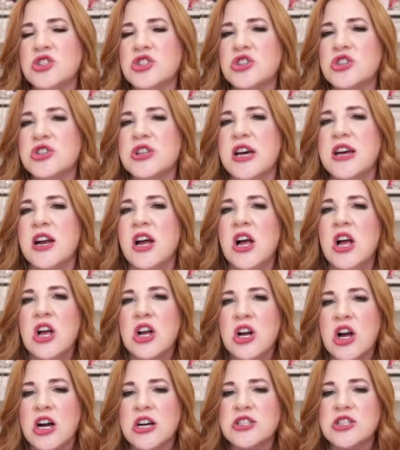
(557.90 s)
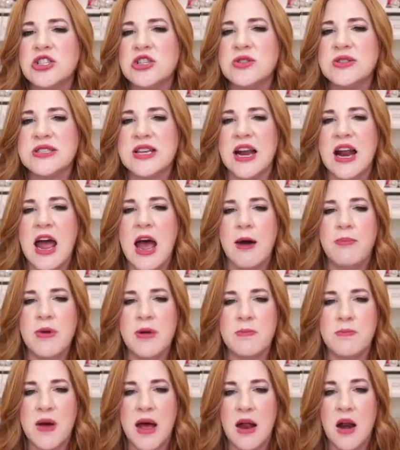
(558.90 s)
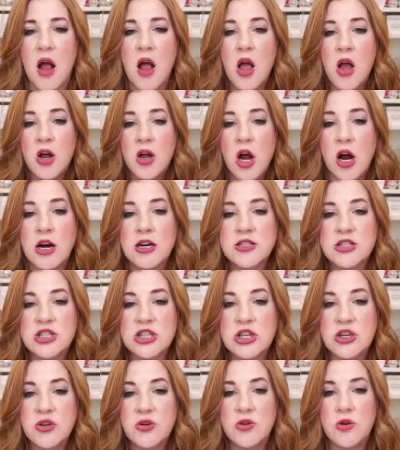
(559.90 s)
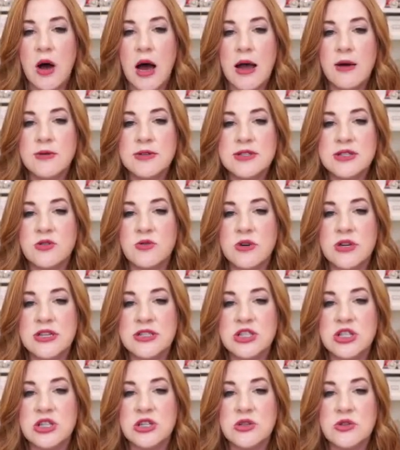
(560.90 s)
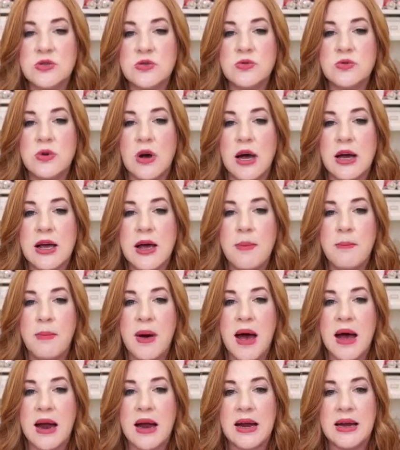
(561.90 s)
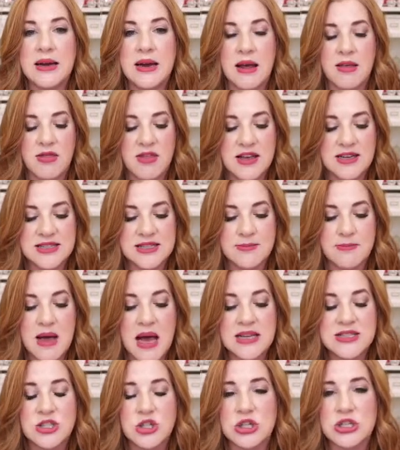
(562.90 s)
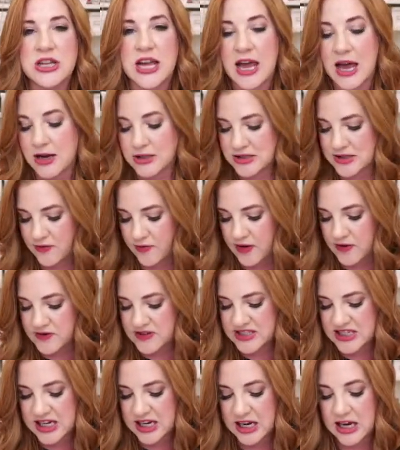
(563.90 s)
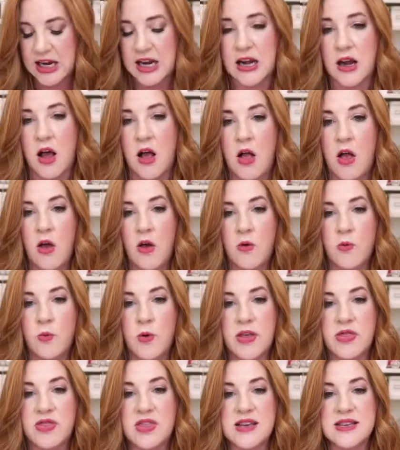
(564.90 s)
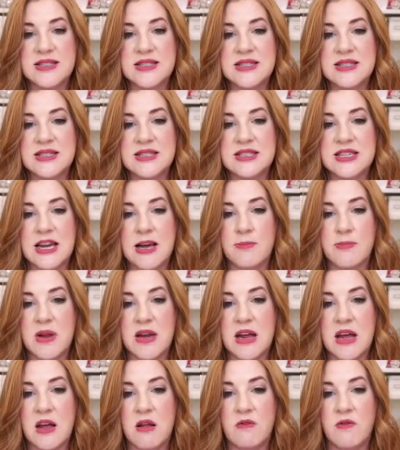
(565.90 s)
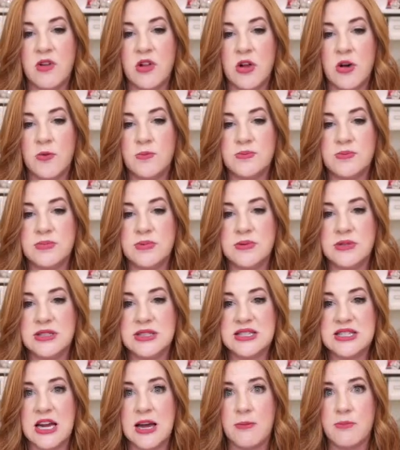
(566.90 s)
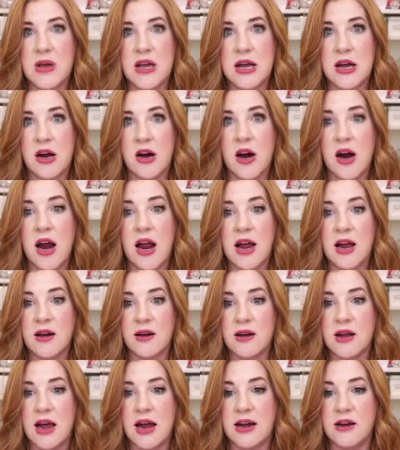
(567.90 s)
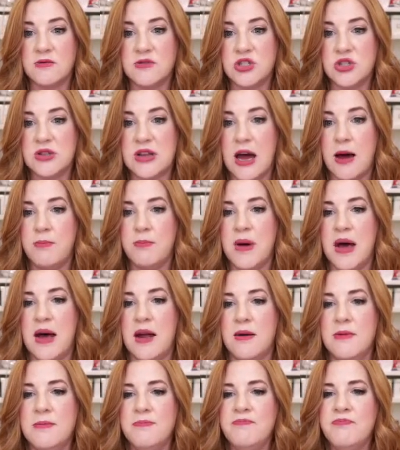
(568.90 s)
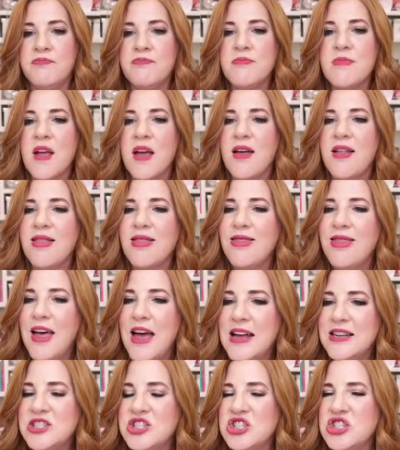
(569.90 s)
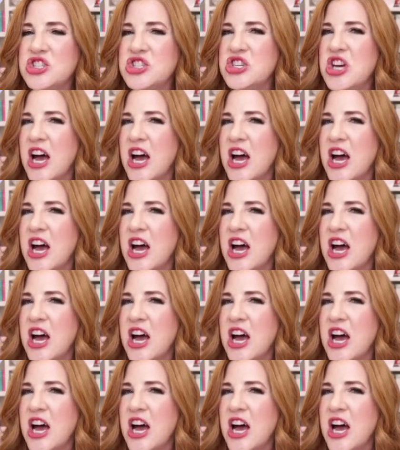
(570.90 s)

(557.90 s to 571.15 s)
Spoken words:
sure that card 2 is going to happen. But card 2, I was going to combine this Master Layouts 15 with this stamp and envelope stamp here and kind of do that. But let's